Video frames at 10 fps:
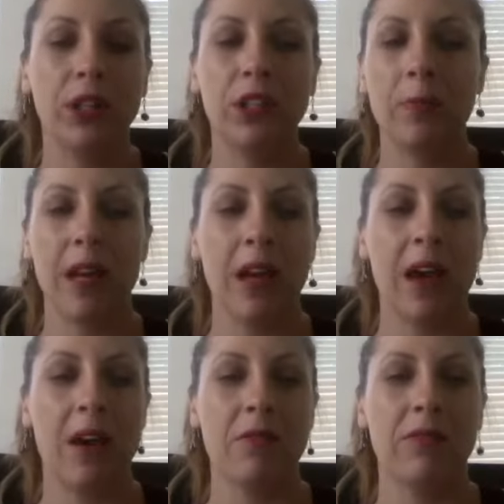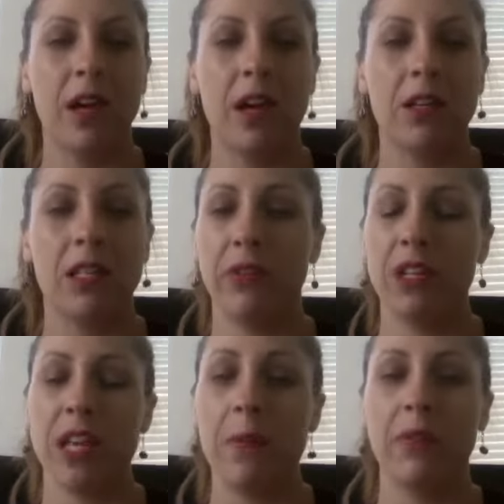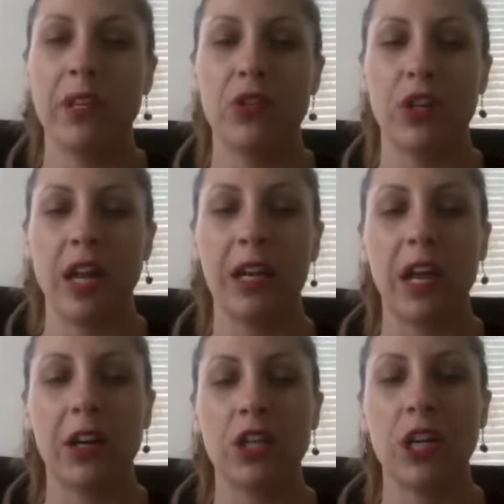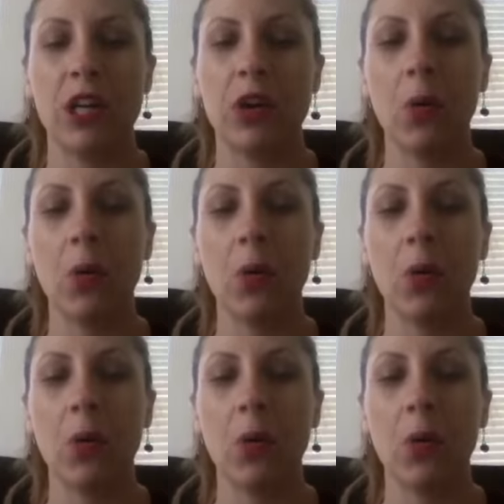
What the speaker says: you may have a different type of internet connection,